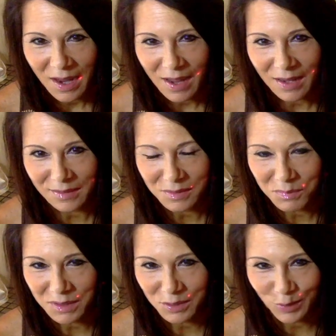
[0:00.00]
And
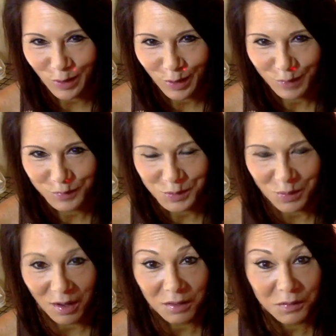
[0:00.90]
much love to
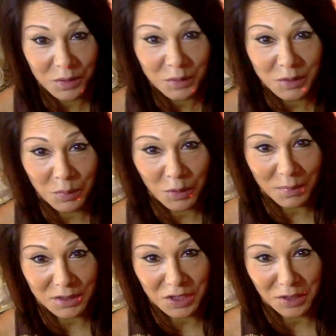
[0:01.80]
all of you who support
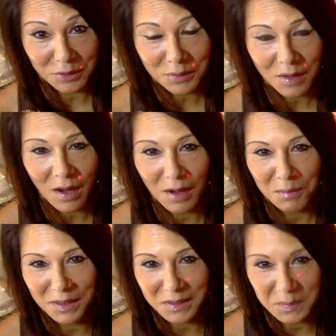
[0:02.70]
my channel
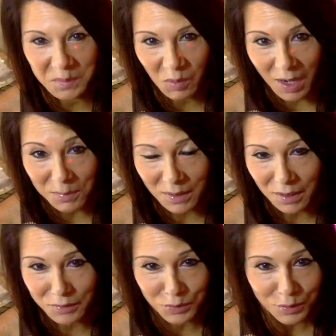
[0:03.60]
by subscribing.
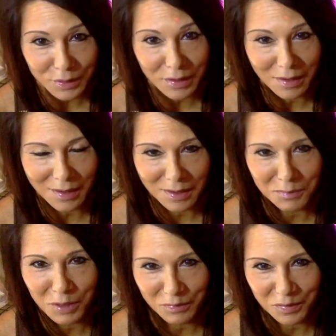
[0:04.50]
I truly am
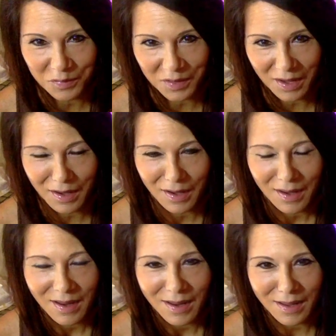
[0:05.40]
grateful for that.
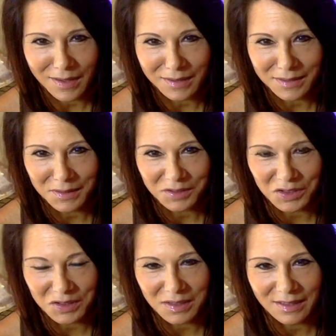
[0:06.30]
And
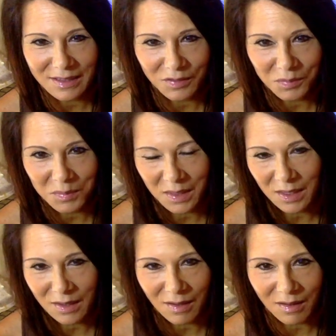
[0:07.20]
just give
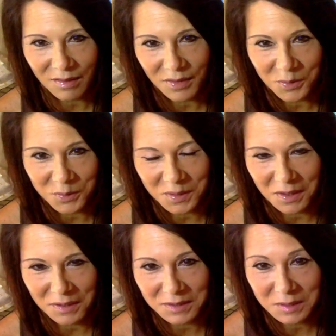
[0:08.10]
me all those
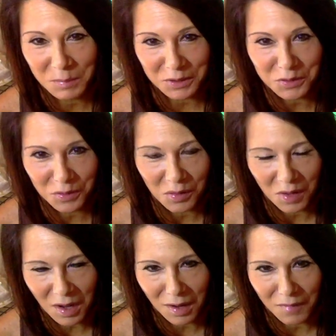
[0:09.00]
special
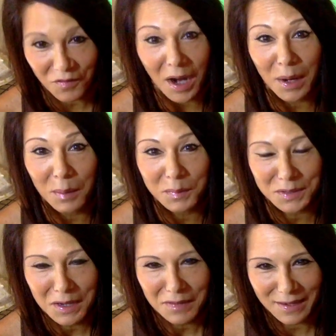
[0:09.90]
vibes
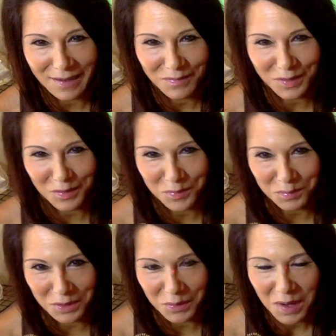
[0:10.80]
that I feel from
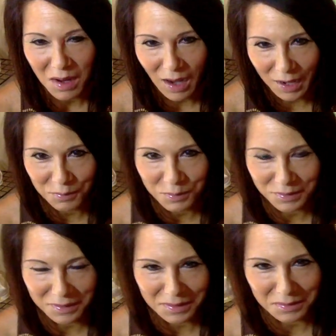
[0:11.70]
you. I
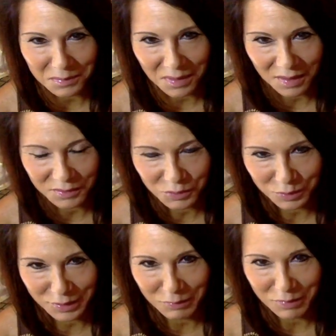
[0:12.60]
really am
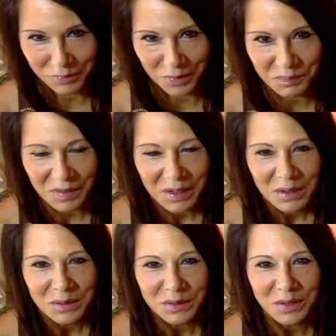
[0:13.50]
truly grateful.
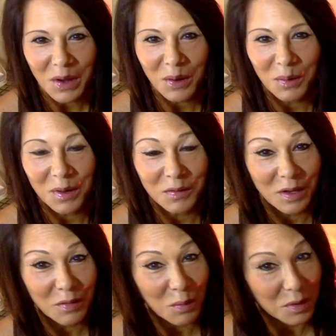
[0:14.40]
So if you
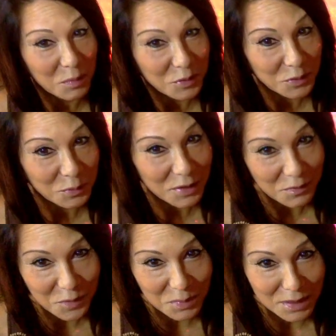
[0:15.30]
ever want a personal reading
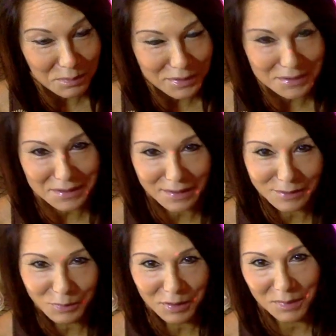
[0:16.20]
from me, please
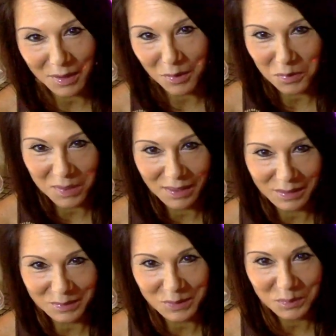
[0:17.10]
connect with me on that
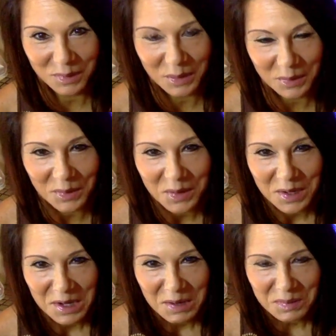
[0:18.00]
link below.
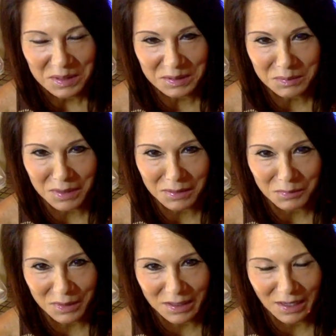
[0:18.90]
This month
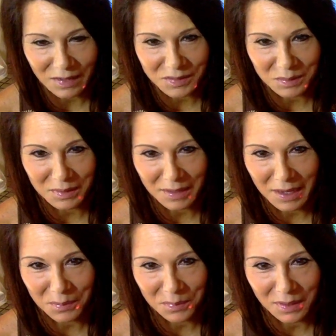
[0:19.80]
we have something
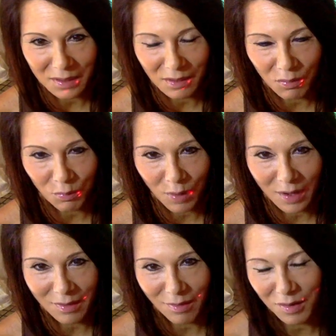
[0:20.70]
happening
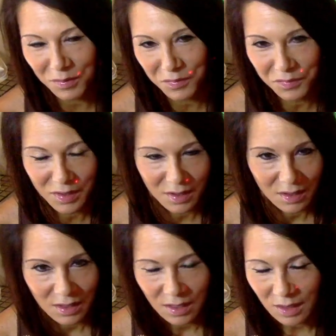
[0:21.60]
right
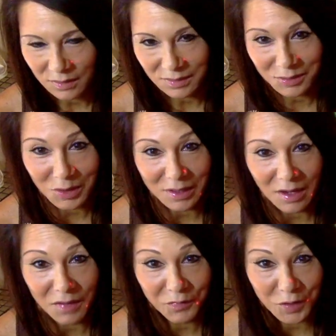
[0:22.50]
off, starting
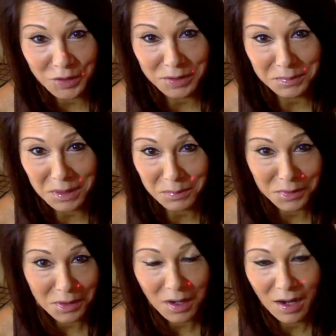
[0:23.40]
on 1st
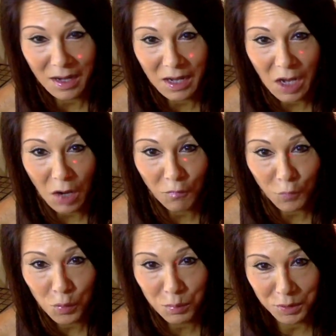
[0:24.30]
September, a
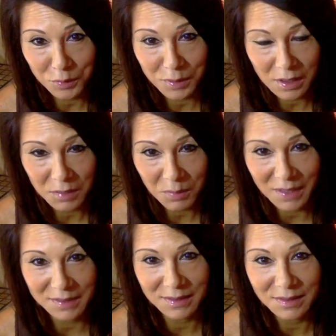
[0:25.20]
full moon in
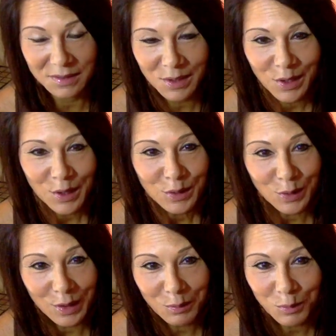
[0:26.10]
Pisces. So
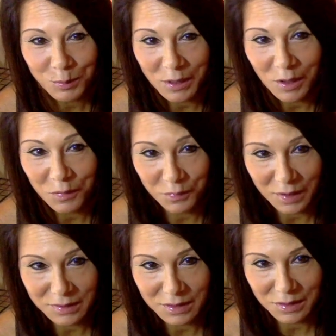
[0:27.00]
it will be
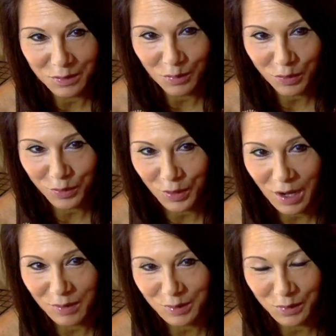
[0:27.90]
affecting your third
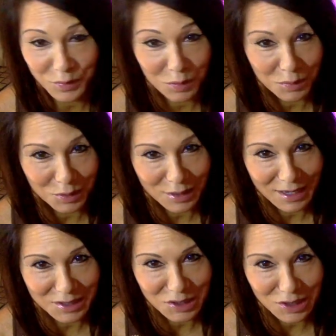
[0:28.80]
house of
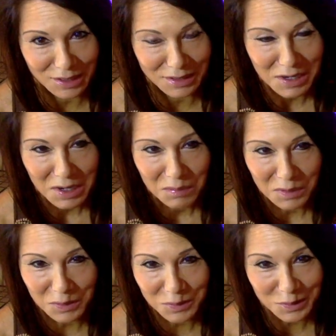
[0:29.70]
communication.
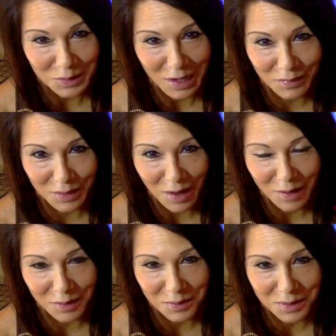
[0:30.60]
But you still have a
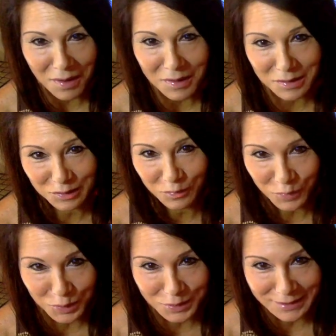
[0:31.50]
lot going on in your
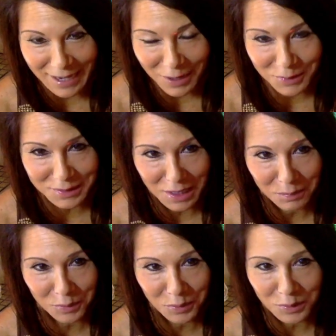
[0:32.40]
first house,
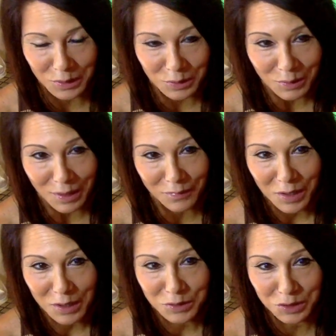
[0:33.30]
Capricorn. You have
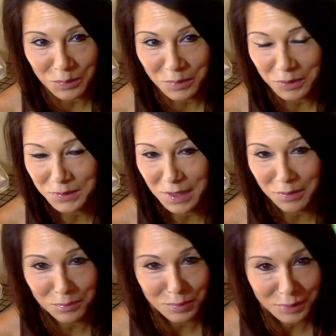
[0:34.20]
Jupiter,
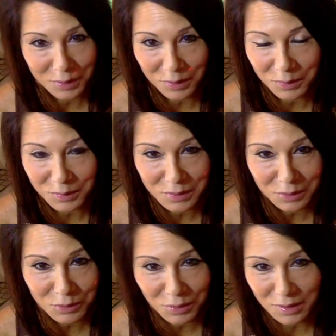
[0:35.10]
Saturn, Pluto
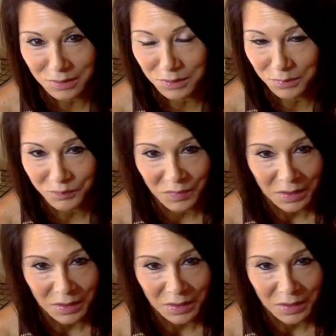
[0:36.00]
still trying to